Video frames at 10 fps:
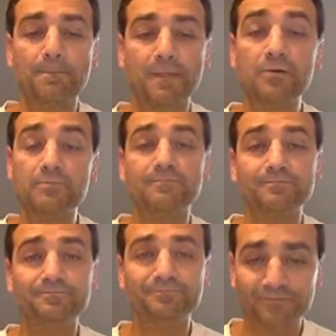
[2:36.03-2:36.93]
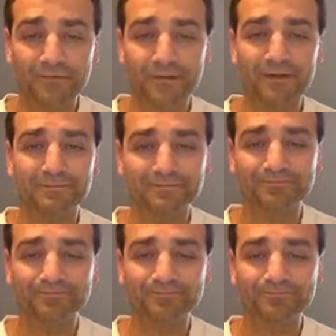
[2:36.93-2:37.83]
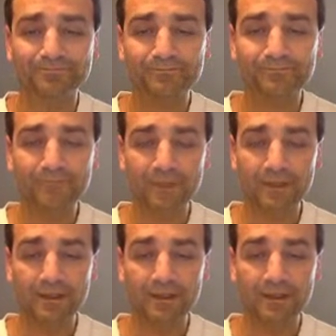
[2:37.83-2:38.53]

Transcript: Good. All right.